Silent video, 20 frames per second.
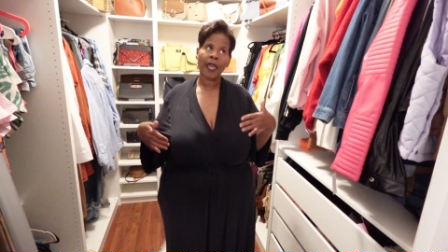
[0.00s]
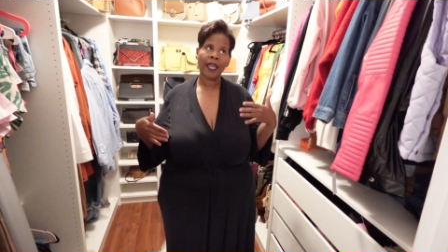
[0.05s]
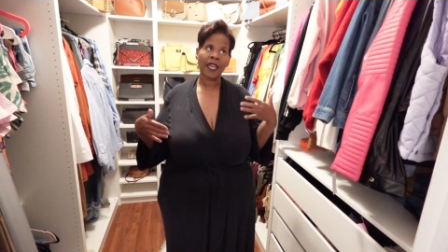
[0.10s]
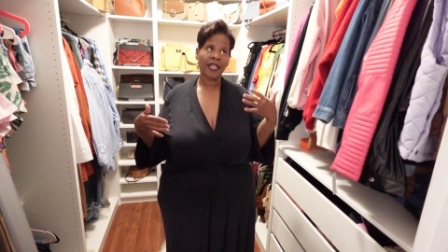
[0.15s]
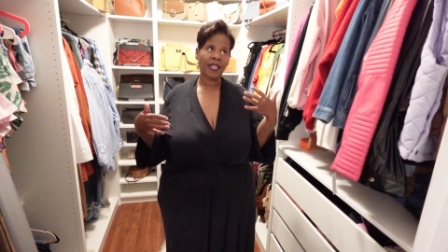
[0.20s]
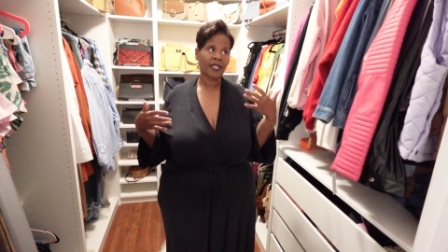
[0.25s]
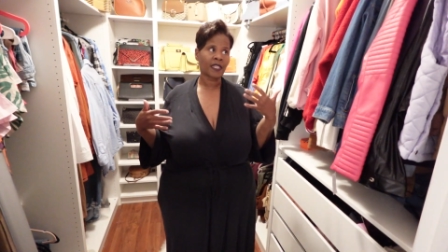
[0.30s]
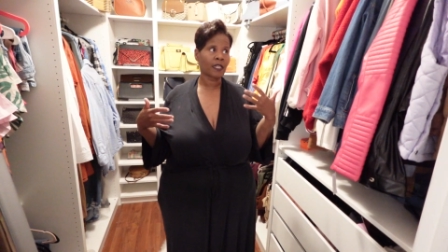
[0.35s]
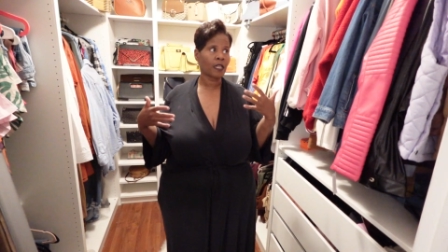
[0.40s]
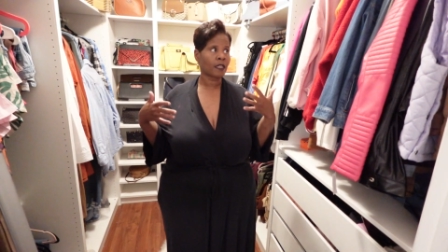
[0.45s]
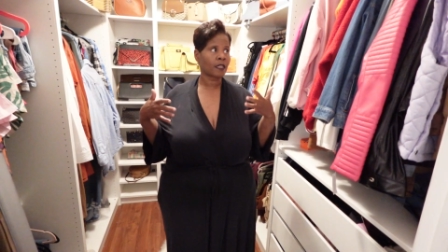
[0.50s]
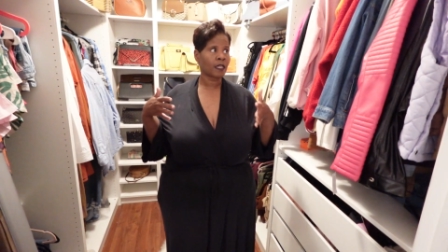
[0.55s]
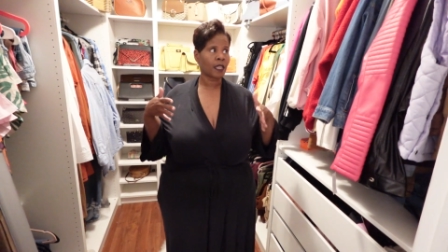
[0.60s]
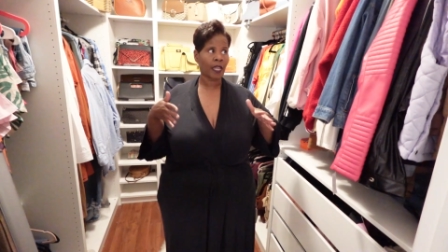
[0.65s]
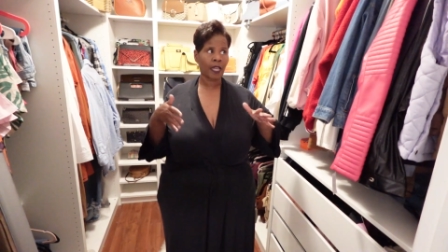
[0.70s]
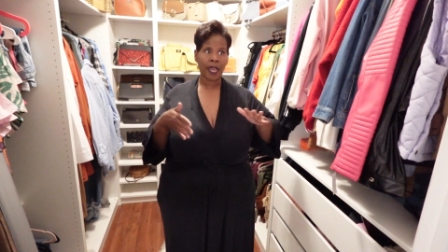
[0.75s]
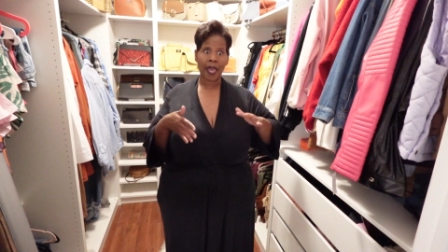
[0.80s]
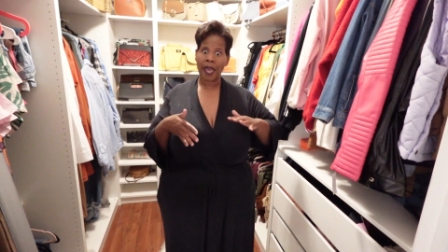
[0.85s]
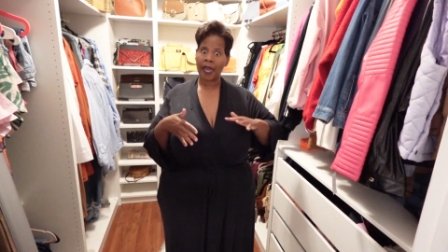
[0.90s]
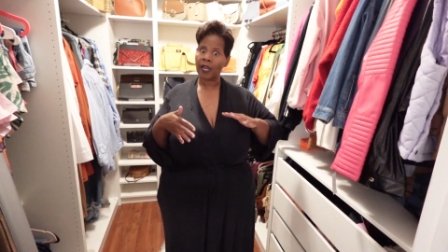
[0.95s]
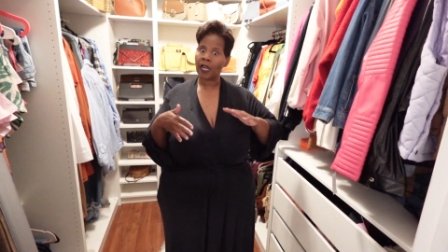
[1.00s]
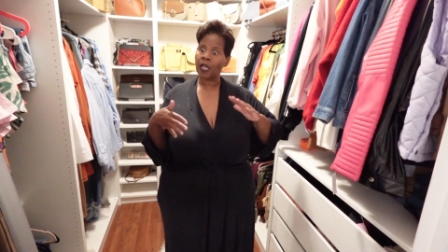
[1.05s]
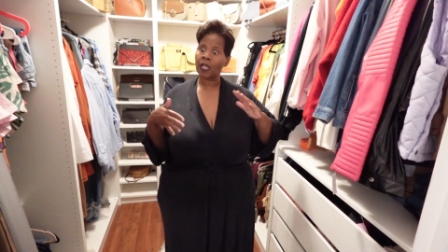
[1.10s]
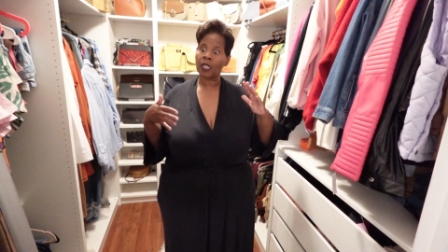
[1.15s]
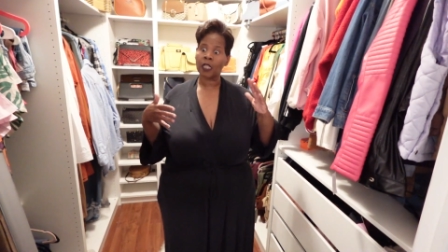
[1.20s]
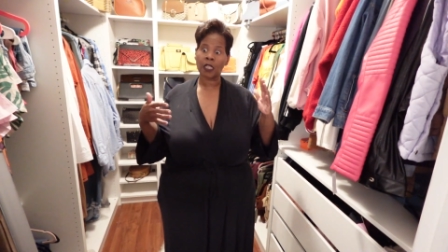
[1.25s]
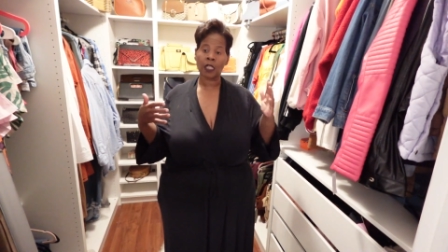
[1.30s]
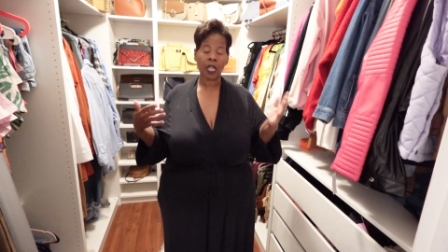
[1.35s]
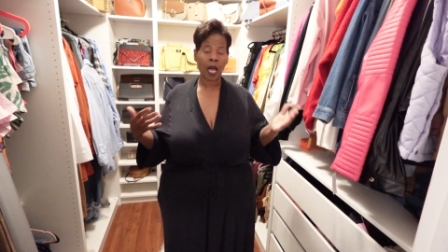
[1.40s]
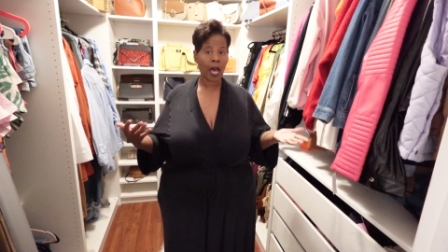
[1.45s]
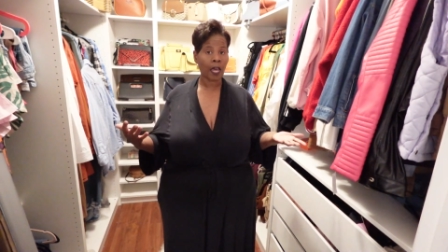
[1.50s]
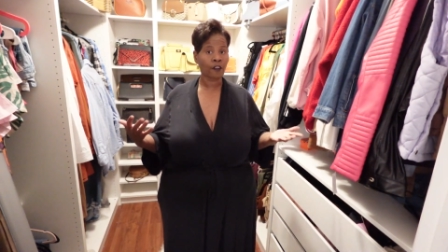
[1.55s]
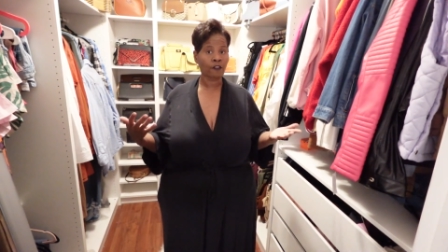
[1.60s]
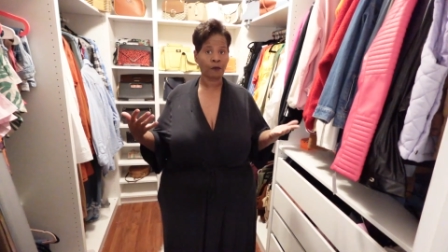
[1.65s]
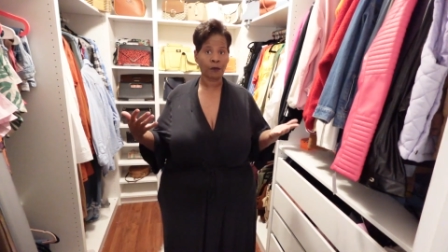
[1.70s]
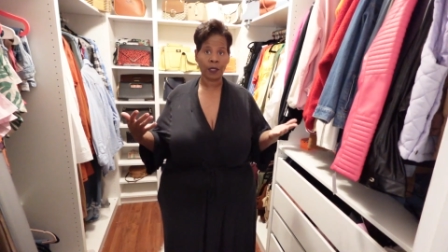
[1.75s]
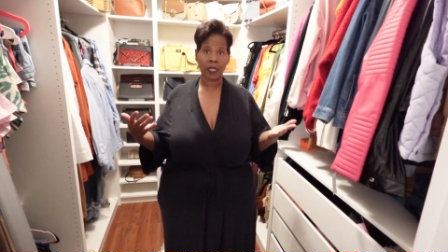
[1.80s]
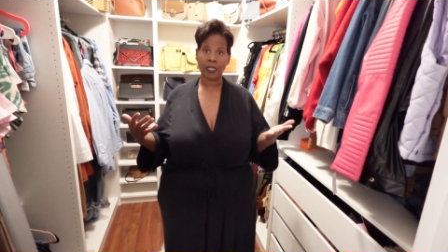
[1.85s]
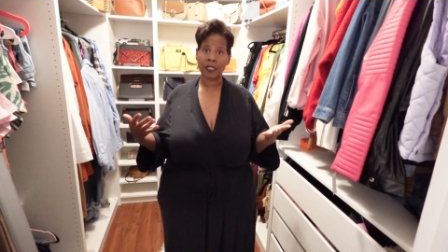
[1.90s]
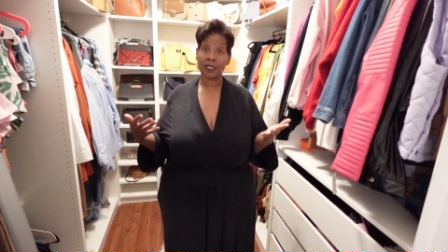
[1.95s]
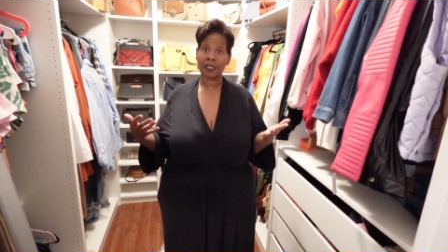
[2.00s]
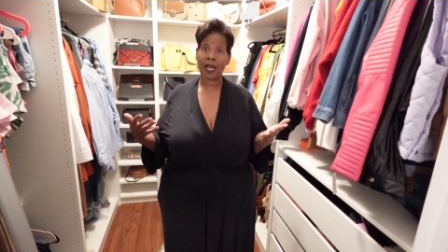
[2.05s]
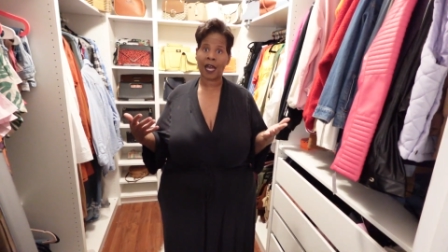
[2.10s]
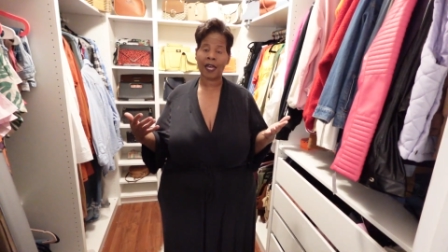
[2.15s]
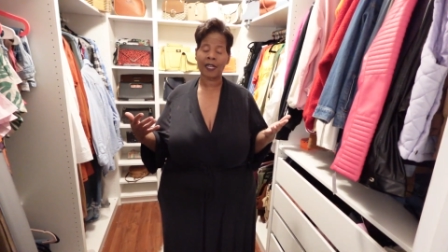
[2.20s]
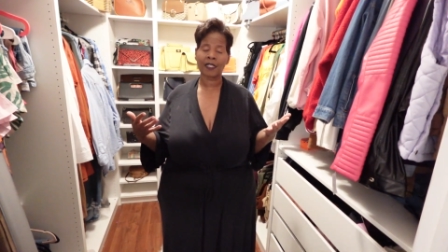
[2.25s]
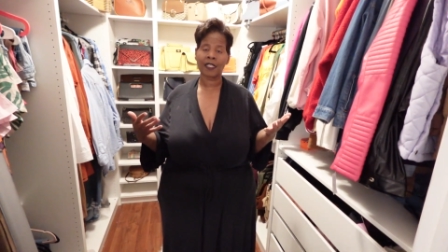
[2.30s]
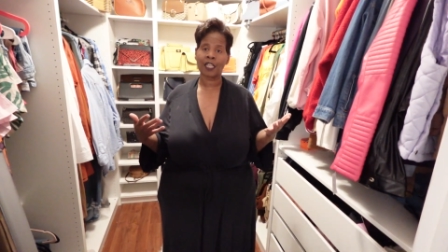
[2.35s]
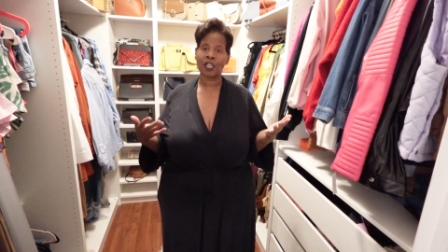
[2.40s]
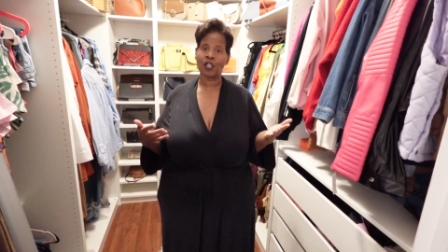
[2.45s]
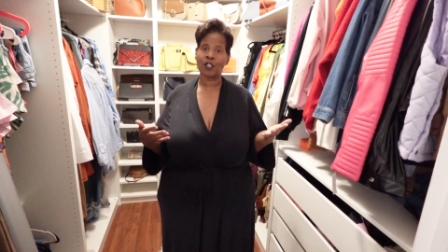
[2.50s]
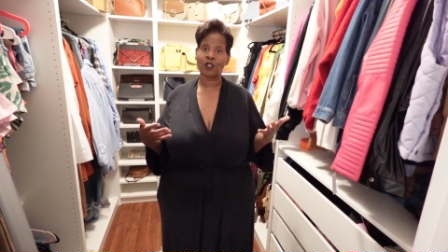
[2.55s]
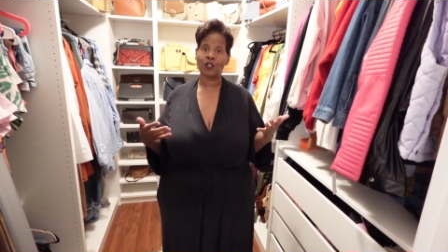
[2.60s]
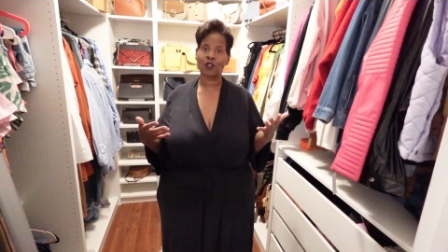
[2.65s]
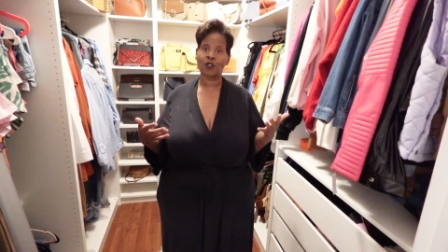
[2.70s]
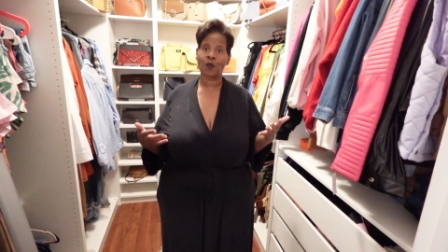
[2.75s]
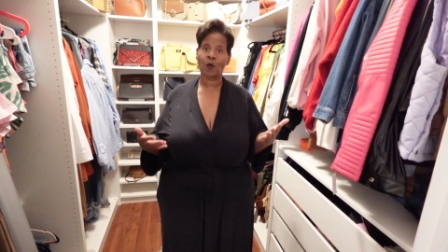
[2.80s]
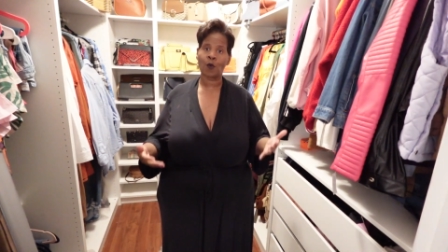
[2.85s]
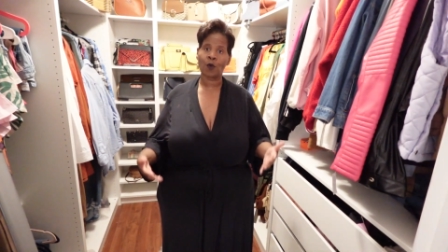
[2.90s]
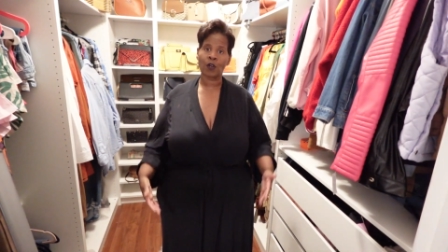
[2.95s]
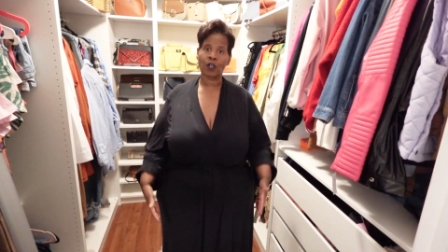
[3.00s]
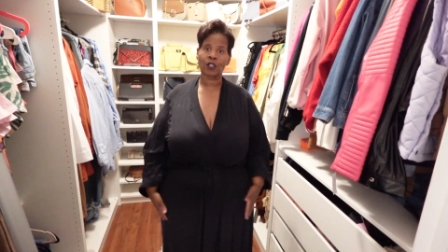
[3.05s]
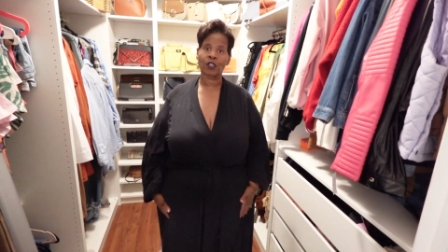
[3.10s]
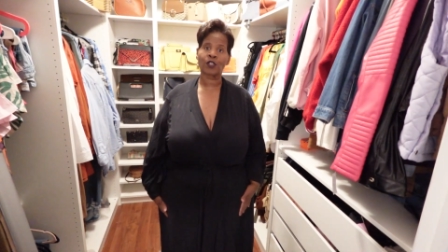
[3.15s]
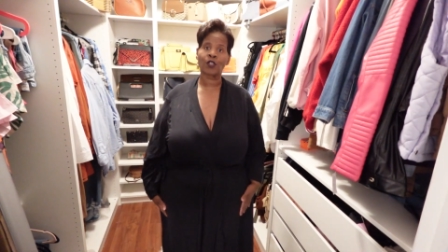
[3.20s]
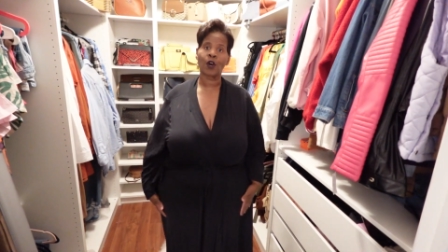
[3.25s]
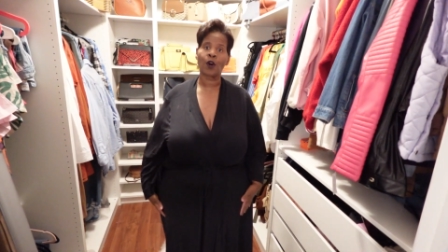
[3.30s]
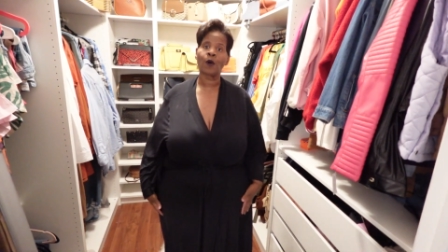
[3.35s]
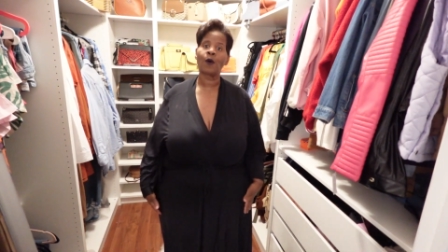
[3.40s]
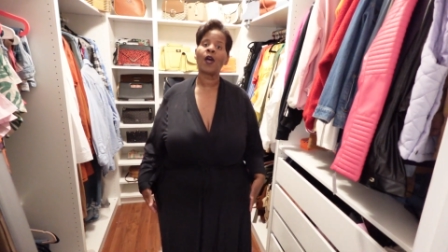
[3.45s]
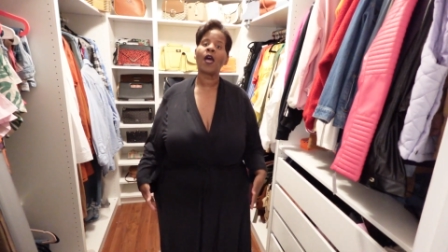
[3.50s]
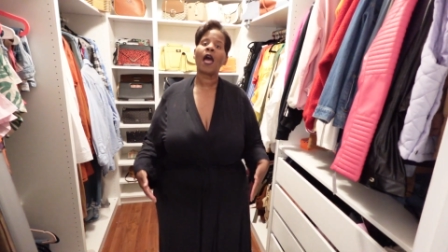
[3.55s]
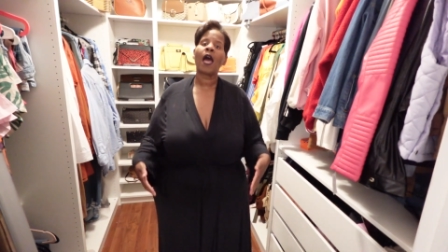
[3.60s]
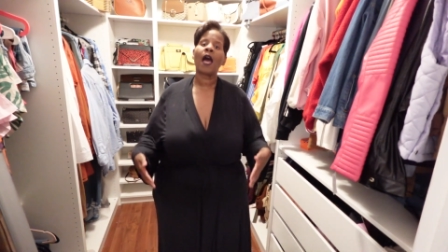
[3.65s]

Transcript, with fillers: and they had a lot of plus size in store. So